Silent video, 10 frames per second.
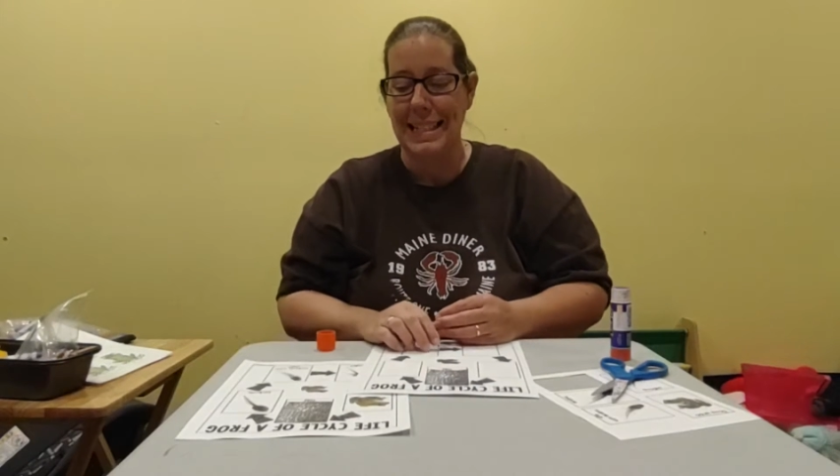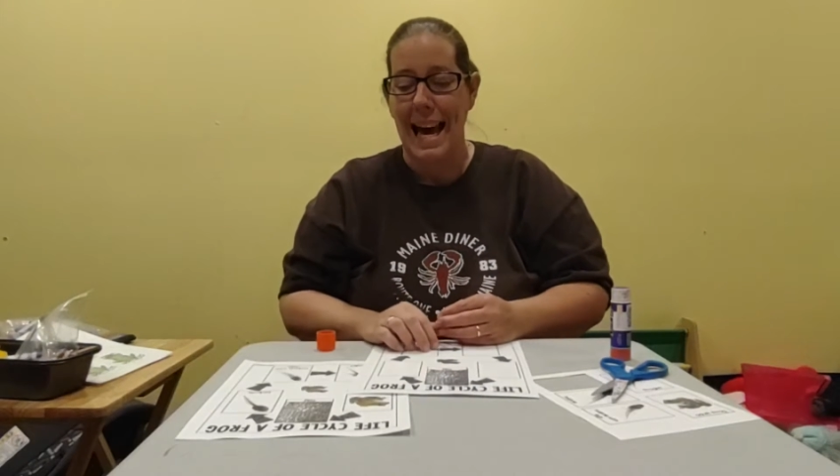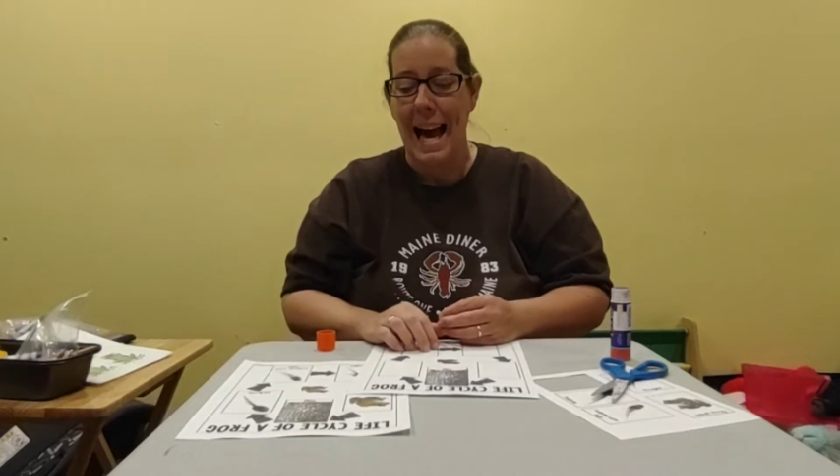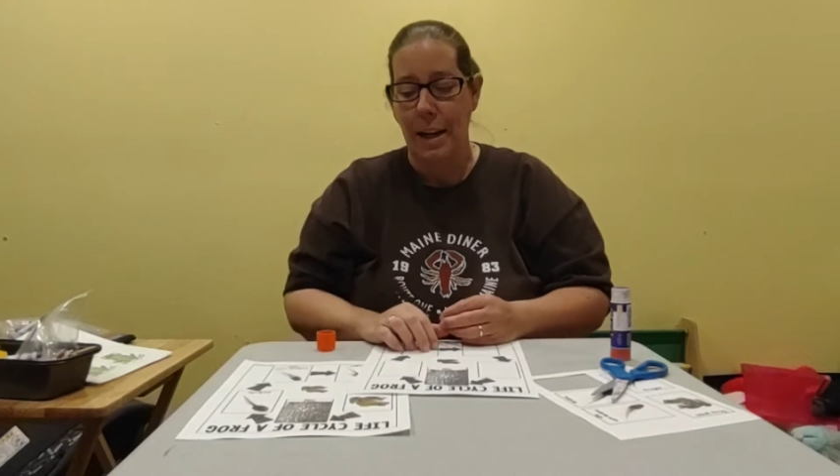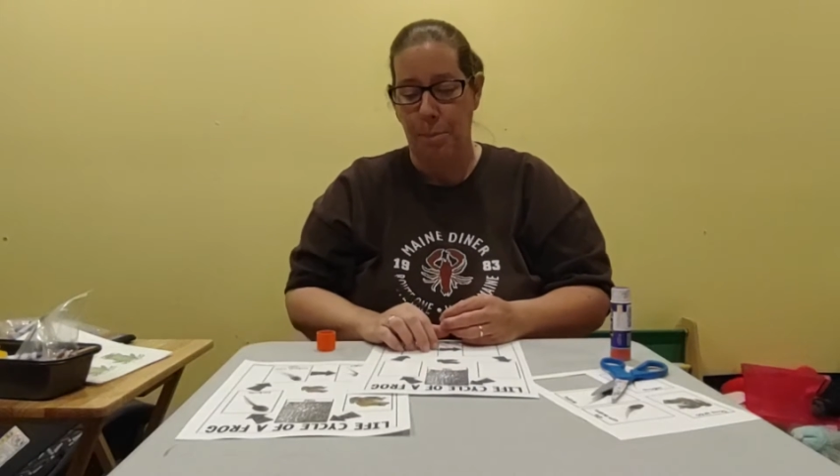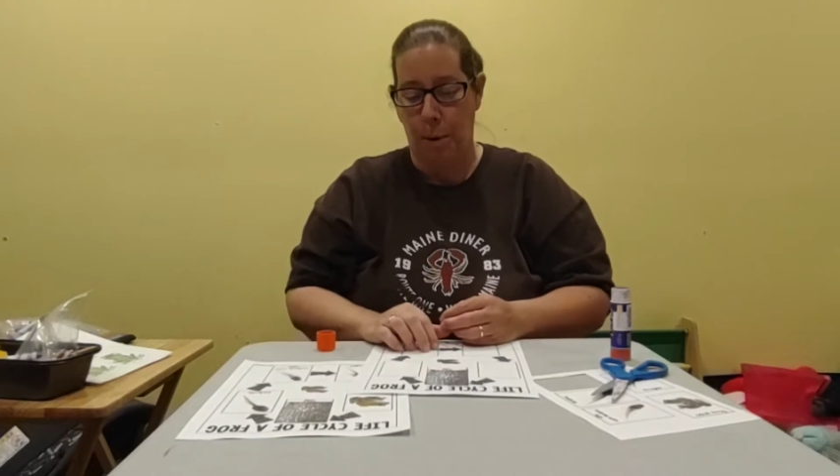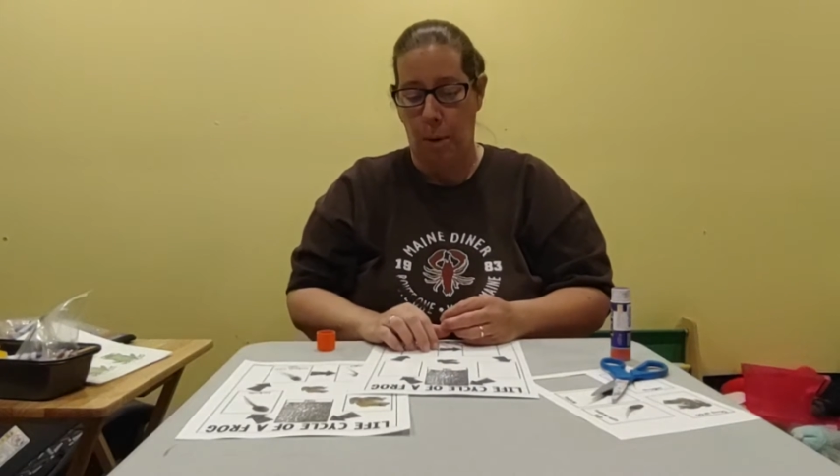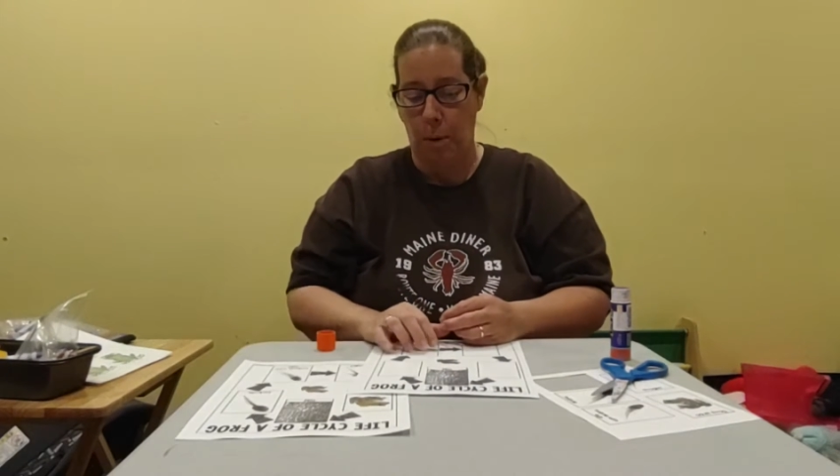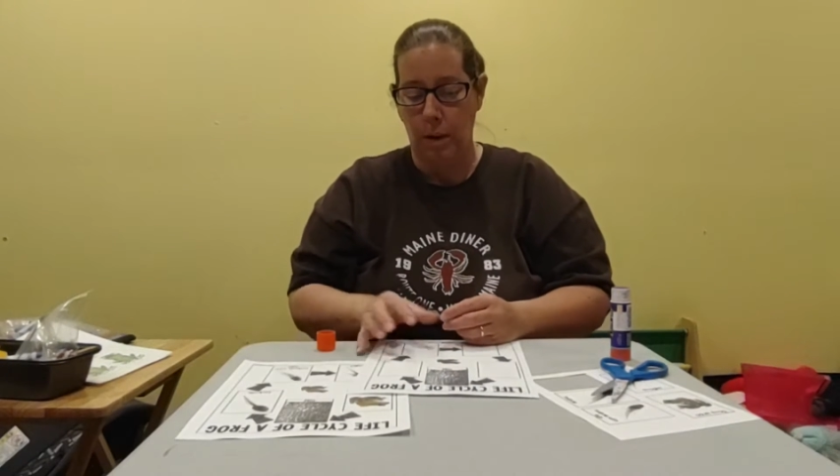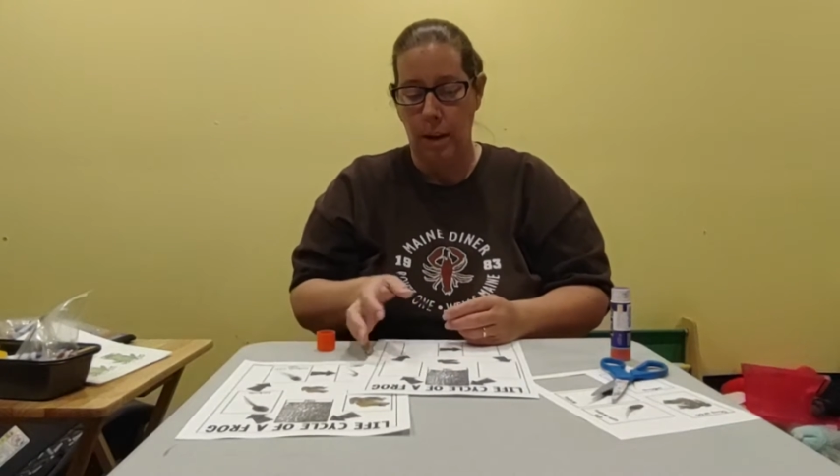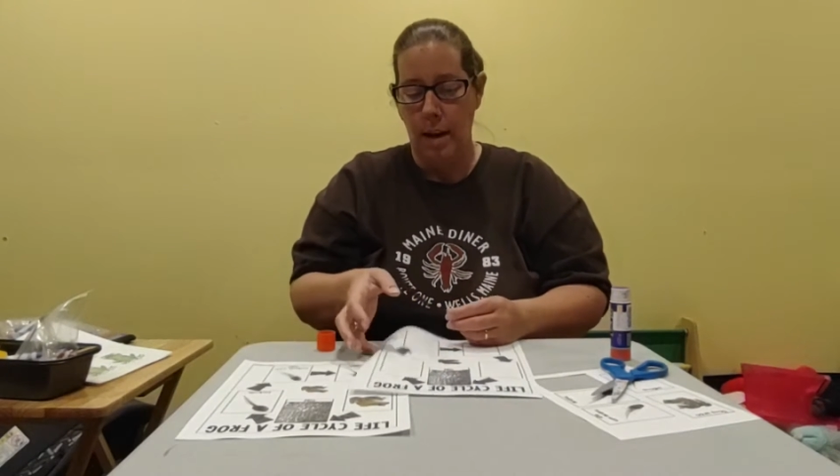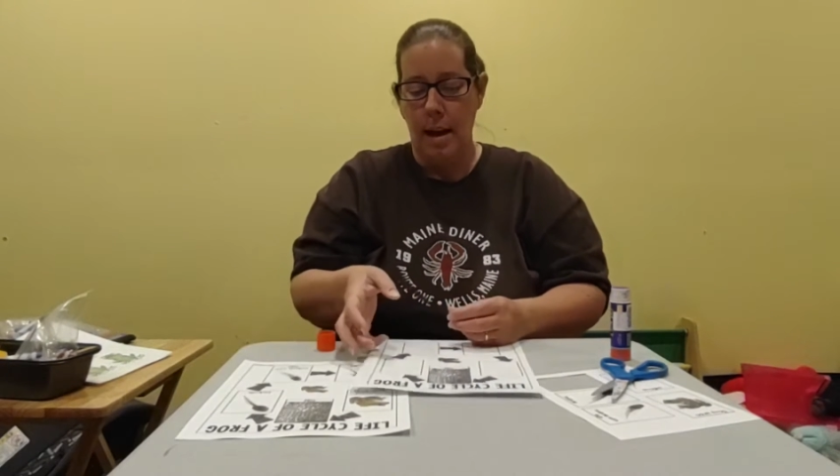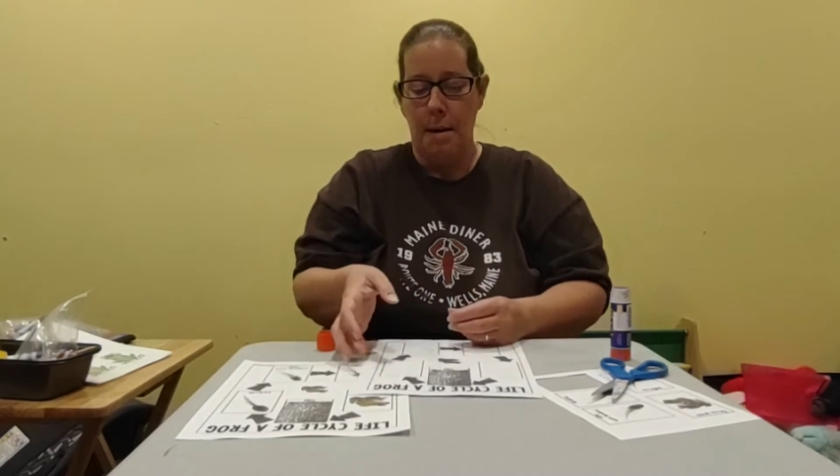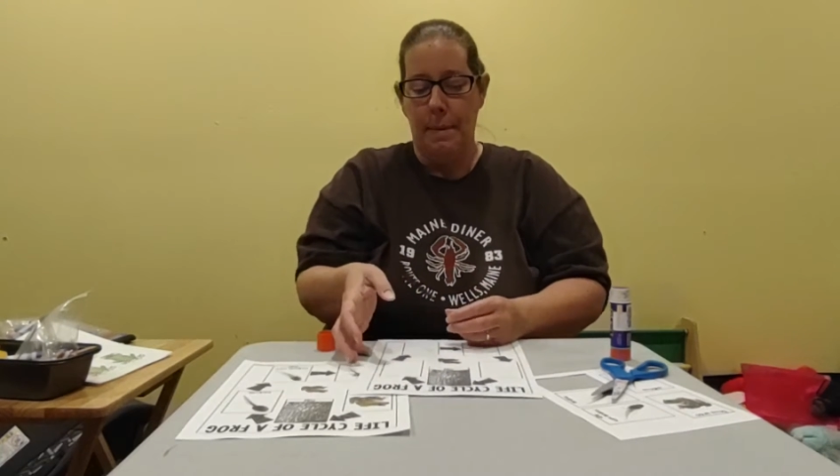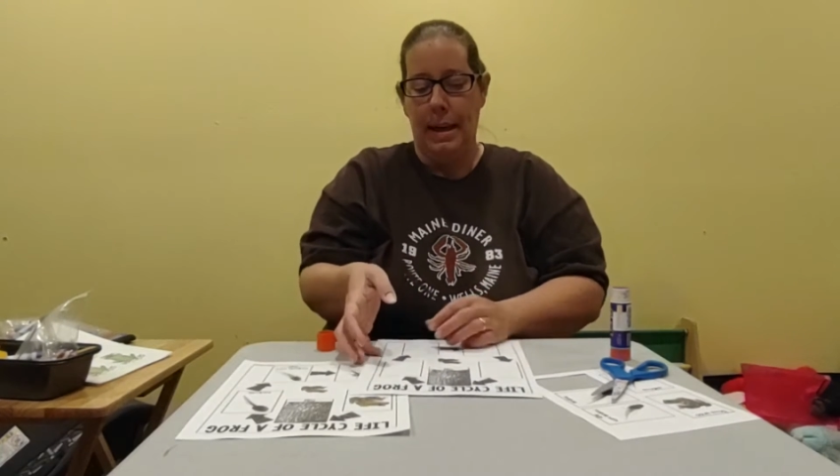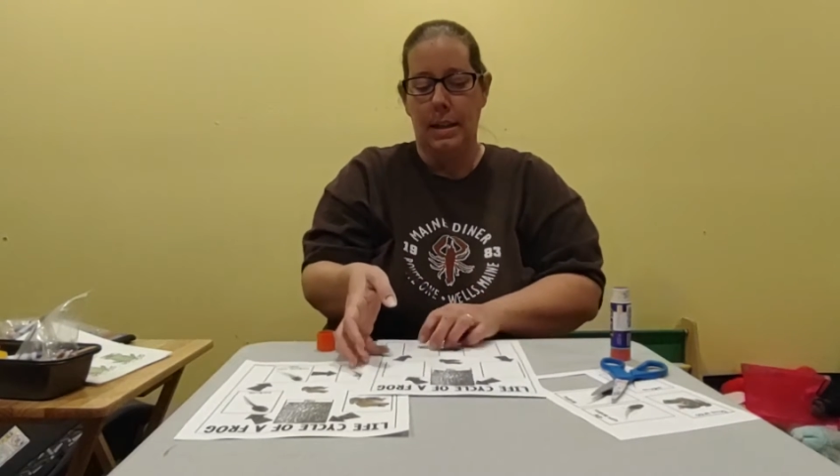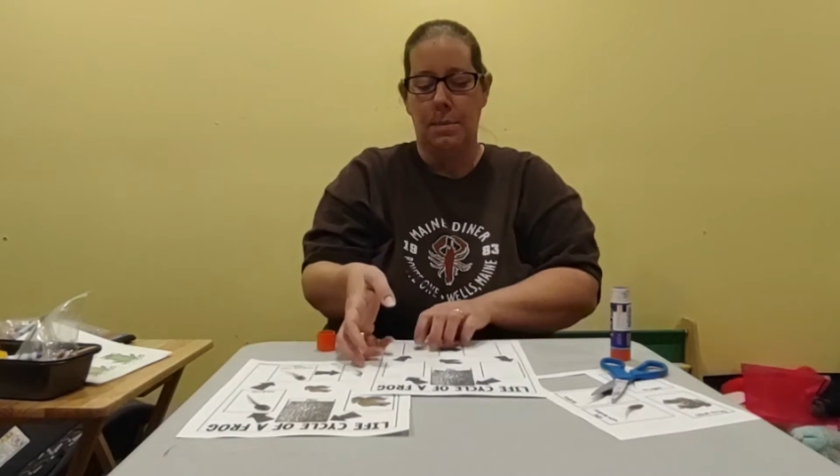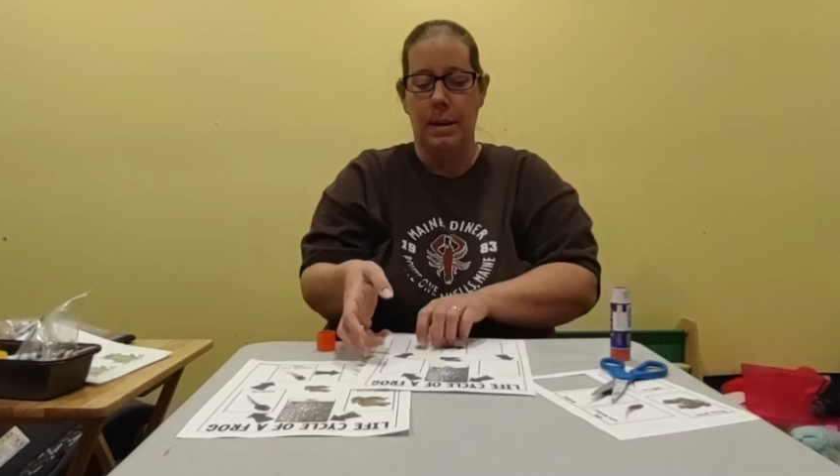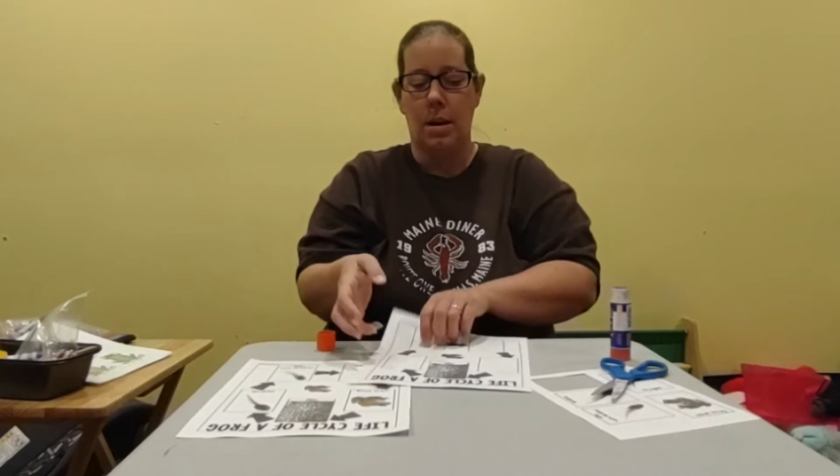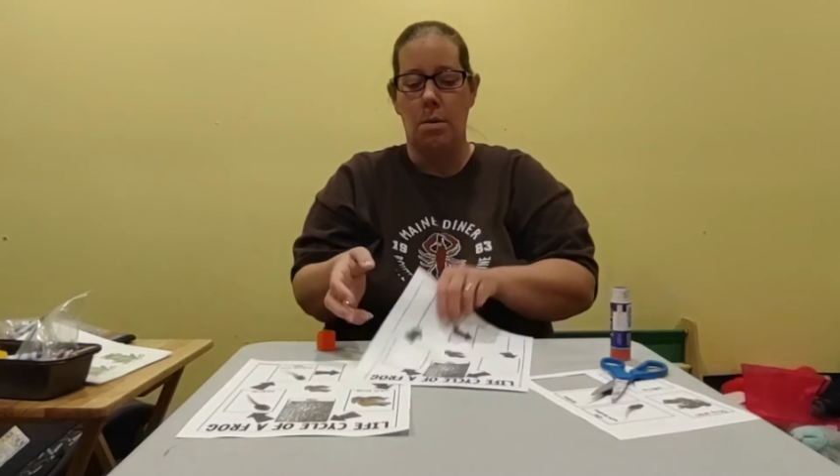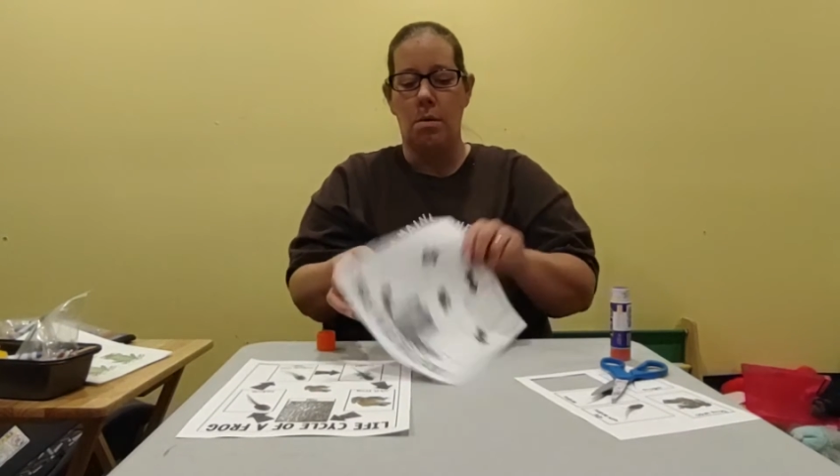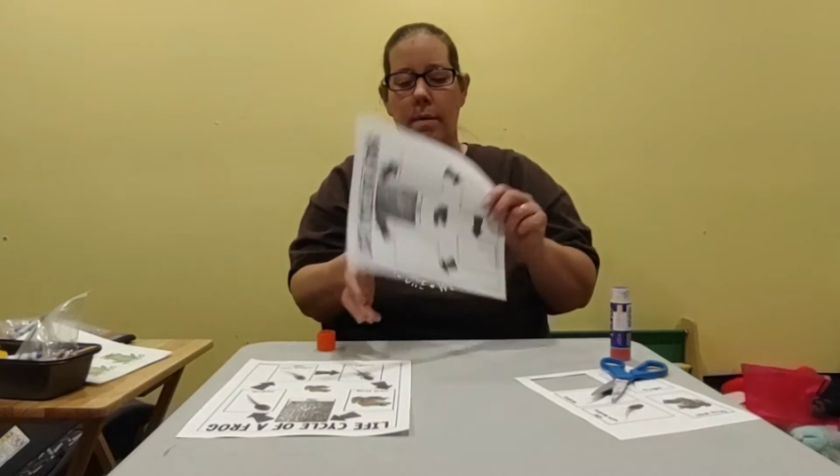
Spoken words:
tadpole, because we go